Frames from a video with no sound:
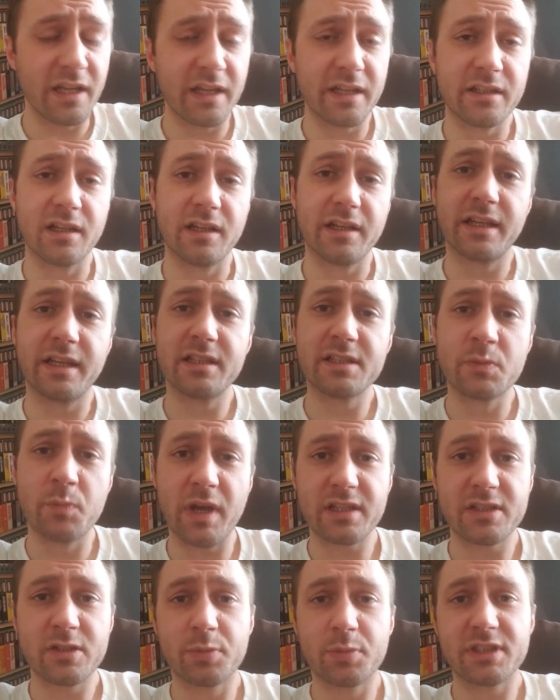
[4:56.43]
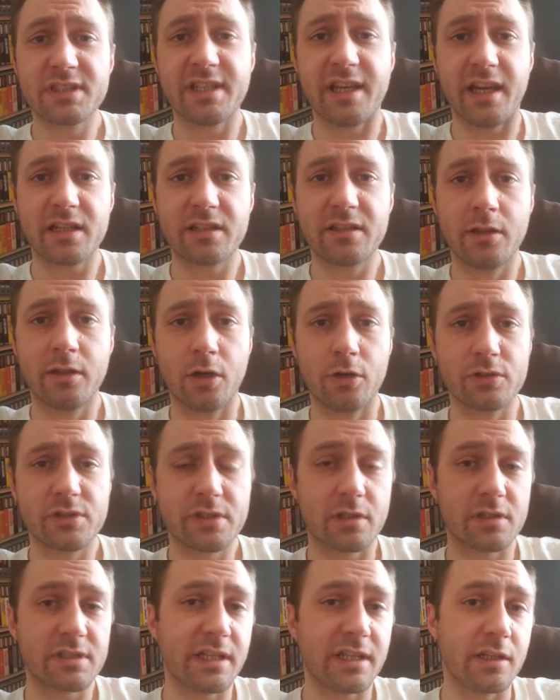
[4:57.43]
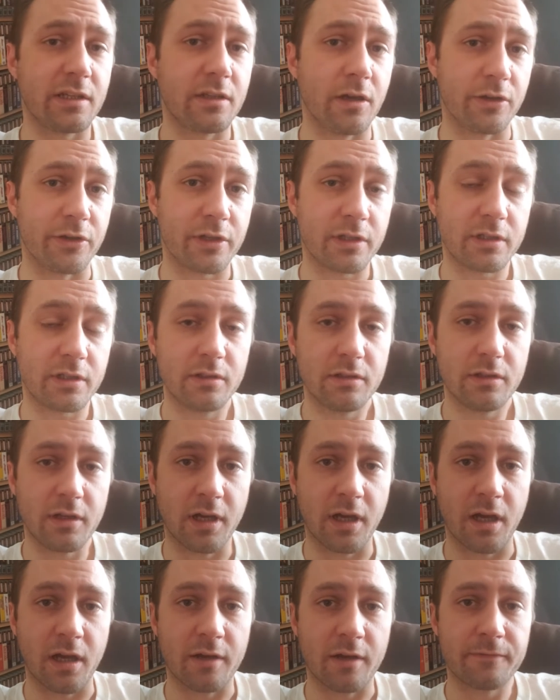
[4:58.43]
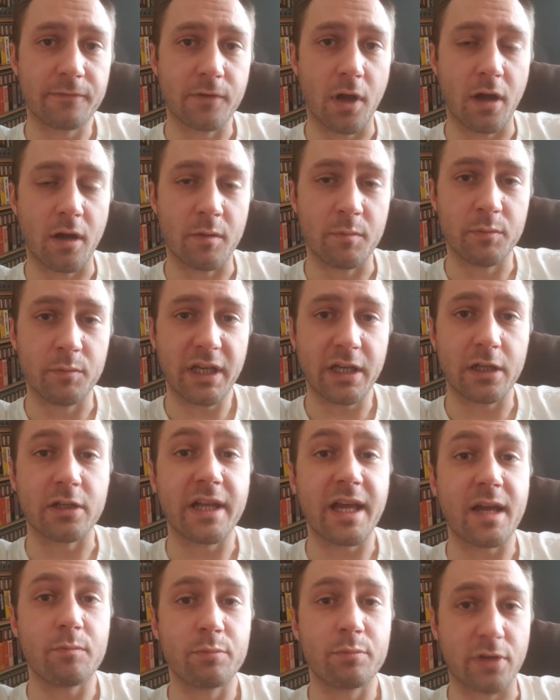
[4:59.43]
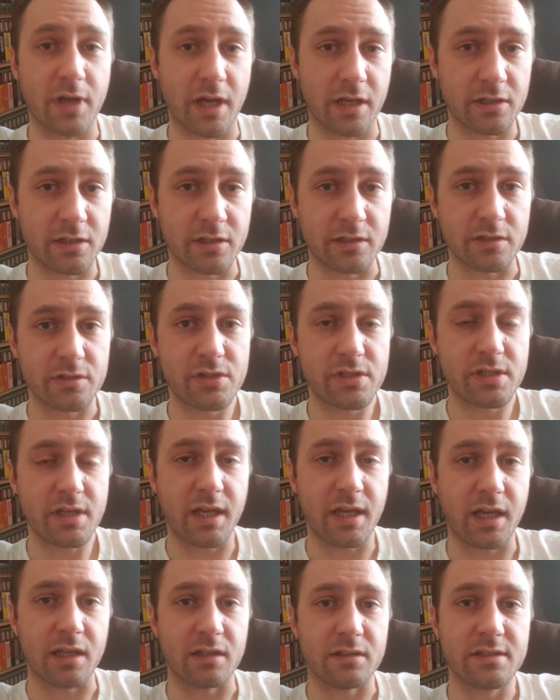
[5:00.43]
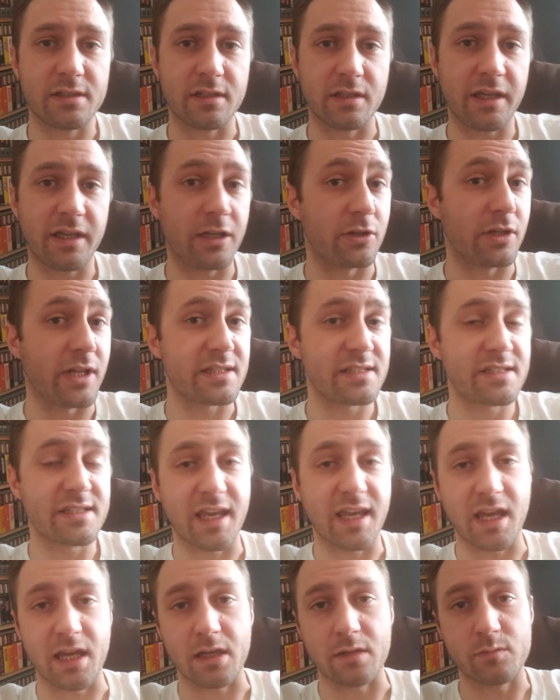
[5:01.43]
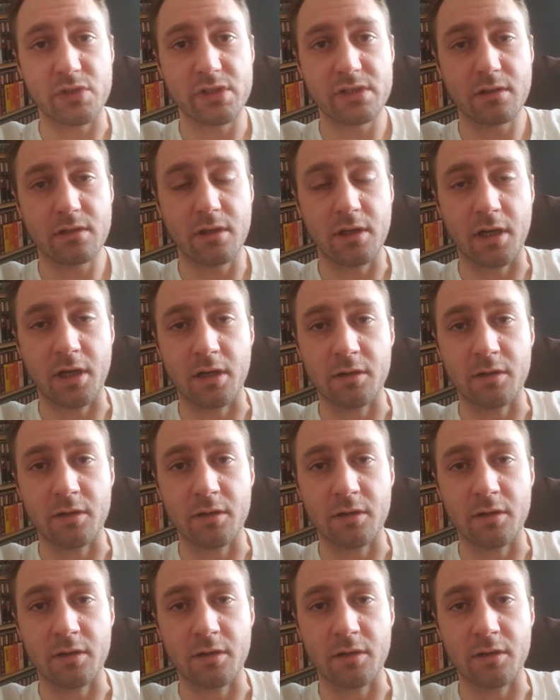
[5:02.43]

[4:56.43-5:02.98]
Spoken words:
And it is meant to protect those 13 and under from internet predators and internet scams.